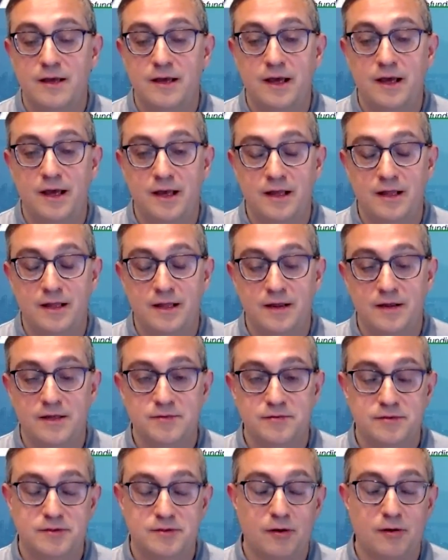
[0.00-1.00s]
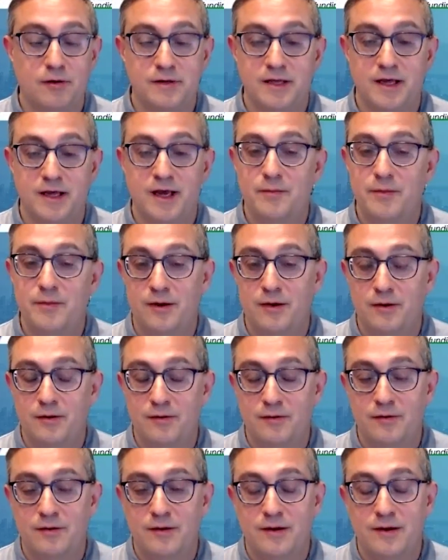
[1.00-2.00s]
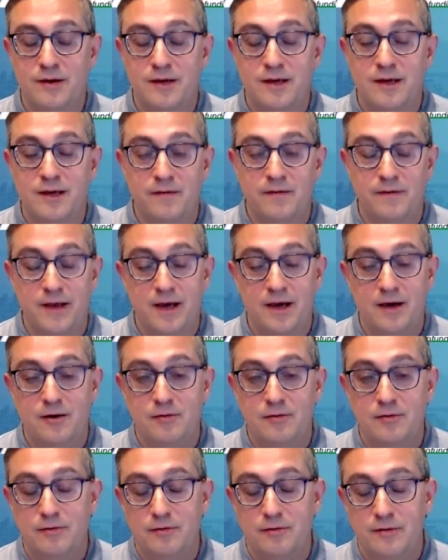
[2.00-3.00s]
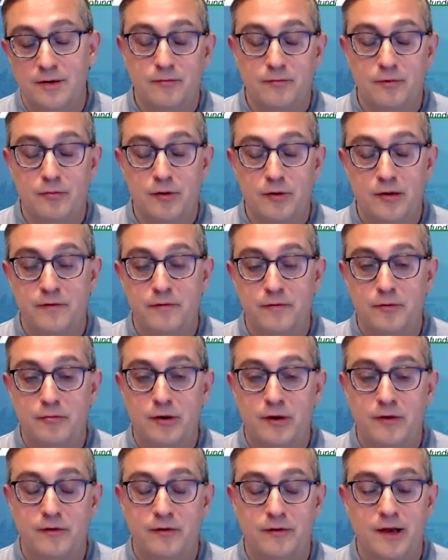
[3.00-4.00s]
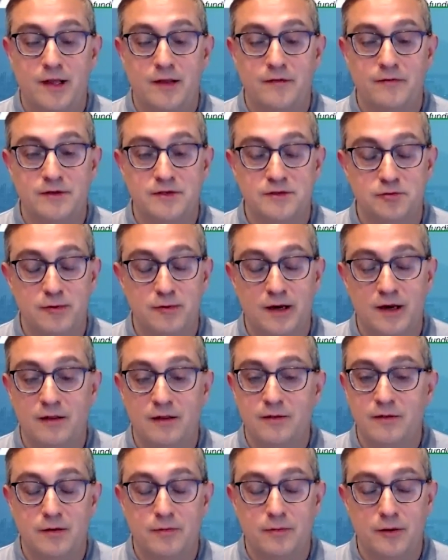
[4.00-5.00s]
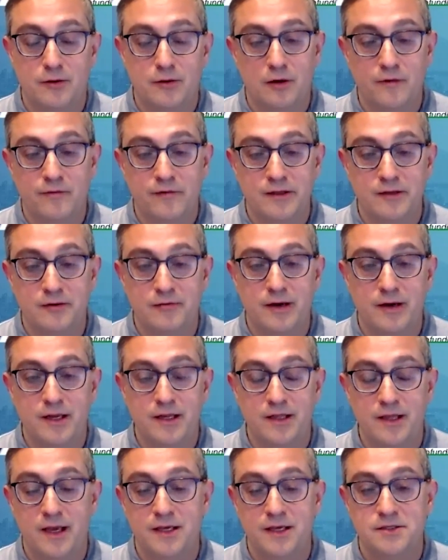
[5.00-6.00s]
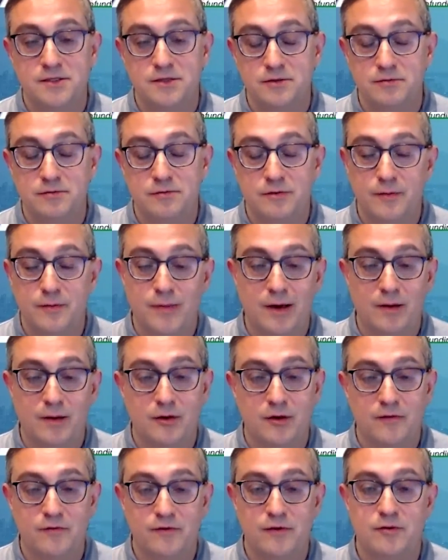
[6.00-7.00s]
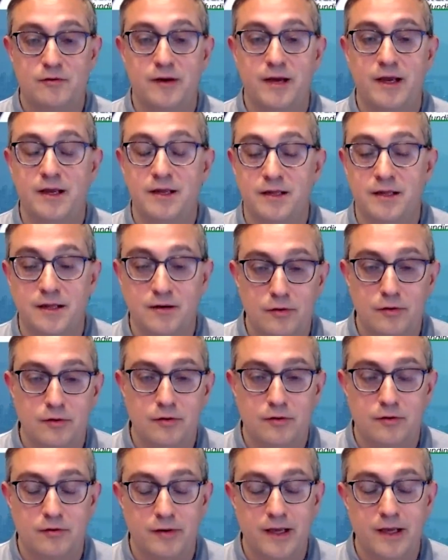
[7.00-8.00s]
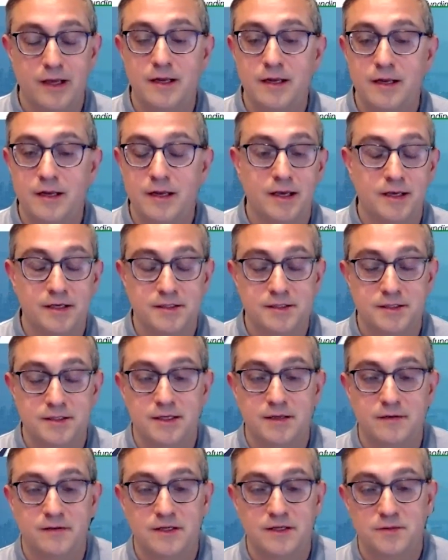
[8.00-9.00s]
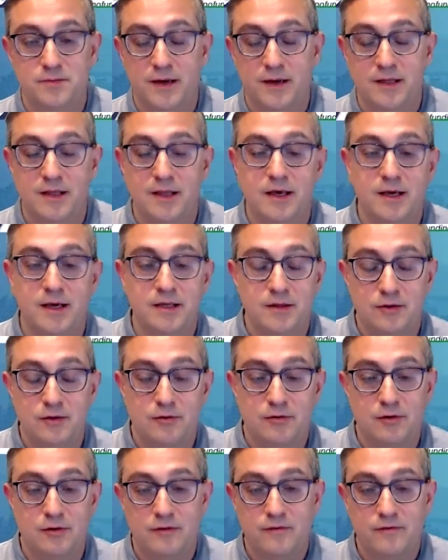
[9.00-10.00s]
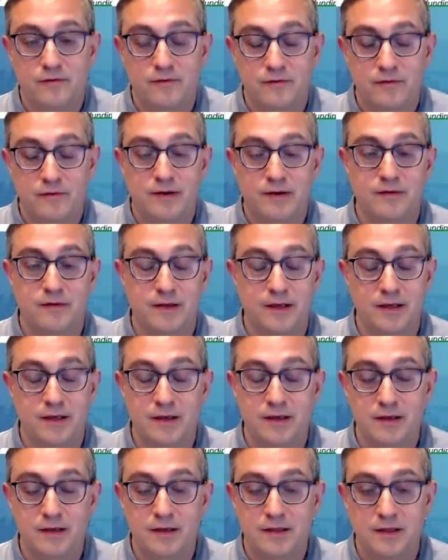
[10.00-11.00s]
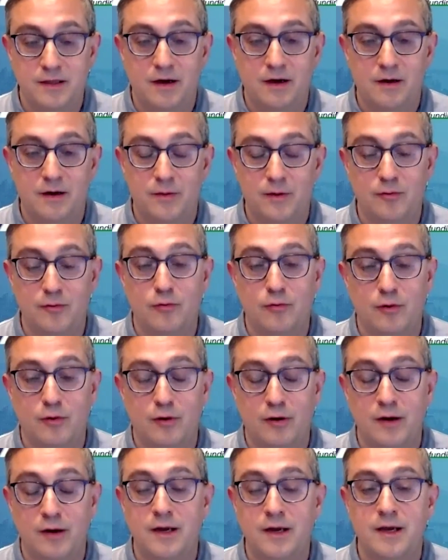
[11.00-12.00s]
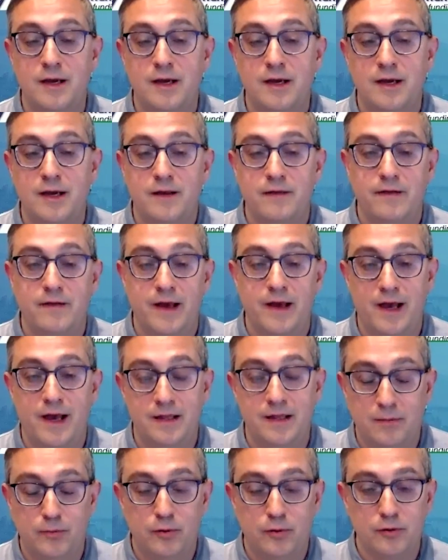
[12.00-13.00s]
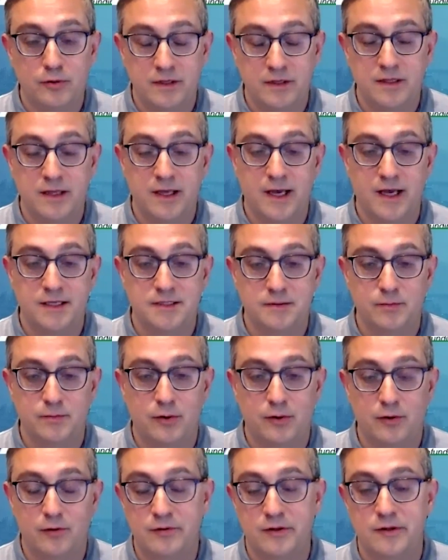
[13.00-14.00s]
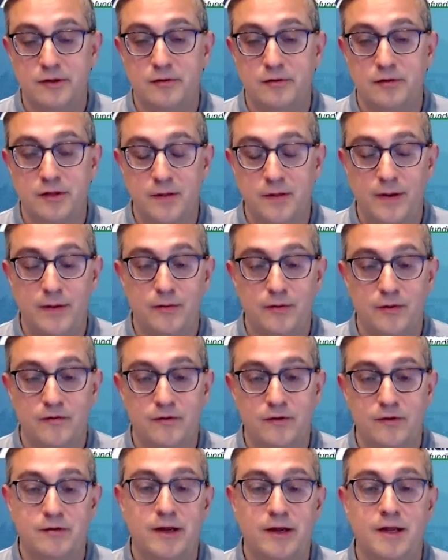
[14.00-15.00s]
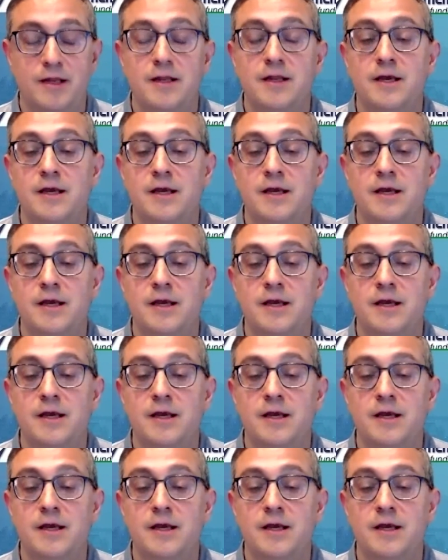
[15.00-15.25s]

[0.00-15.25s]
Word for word: And this was a long time ago. Now, where the, where the relevance? Well, Moldova is right next to Republic of Ukraine. Ukraine is in the spotlight of the terrible war that Putin has imposed on the people of Ukraine.